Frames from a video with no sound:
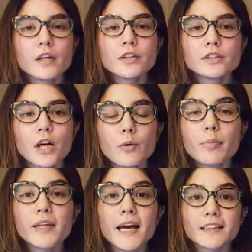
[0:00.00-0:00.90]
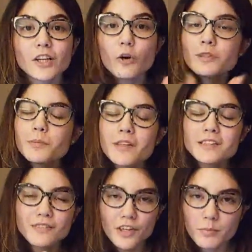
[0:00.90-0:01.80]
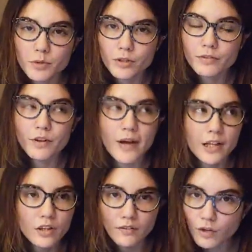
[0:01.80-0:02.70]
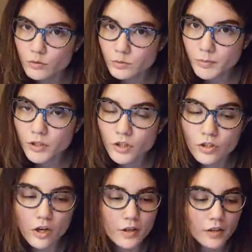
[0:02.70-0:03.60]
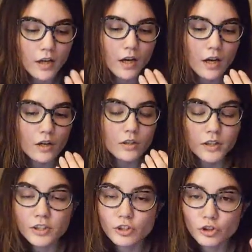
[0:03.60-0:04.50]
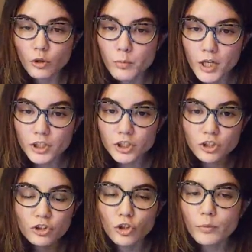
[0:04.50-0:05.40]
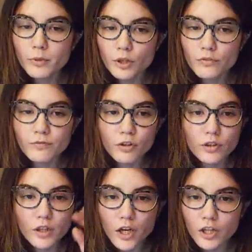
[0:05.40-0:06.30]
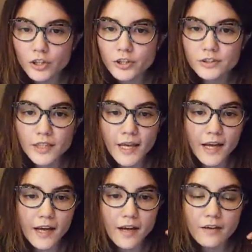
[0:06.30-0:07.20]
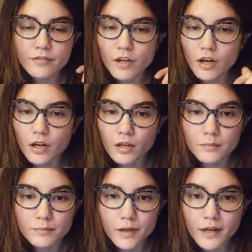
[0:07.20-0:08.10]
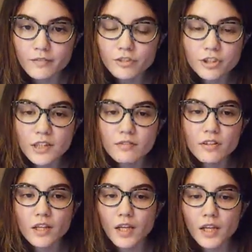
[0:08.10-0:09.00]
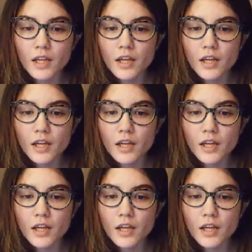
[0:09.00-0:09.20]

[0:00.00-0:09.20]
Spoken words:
So, but yes, homespun is very beautiful. I love homespun yarn so much. It's so beautiful. The colors they have, just everything.